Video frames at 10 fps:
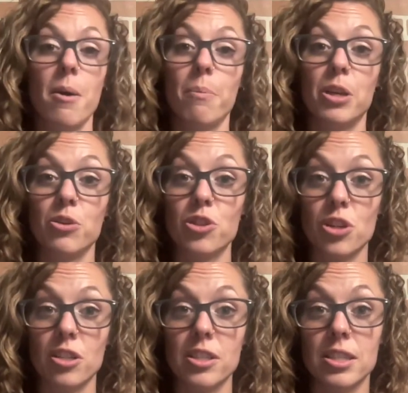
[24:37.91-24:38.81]
But you'll
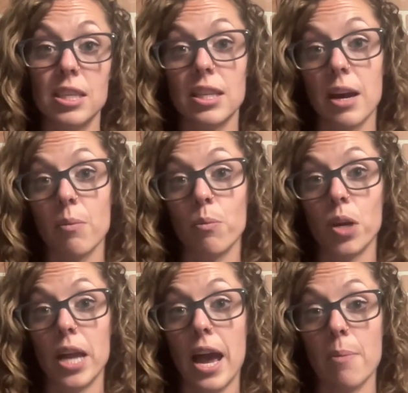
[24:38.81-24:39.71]
start to see that what
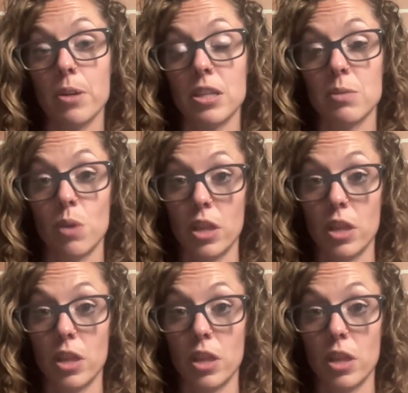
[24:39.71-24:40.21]
happens when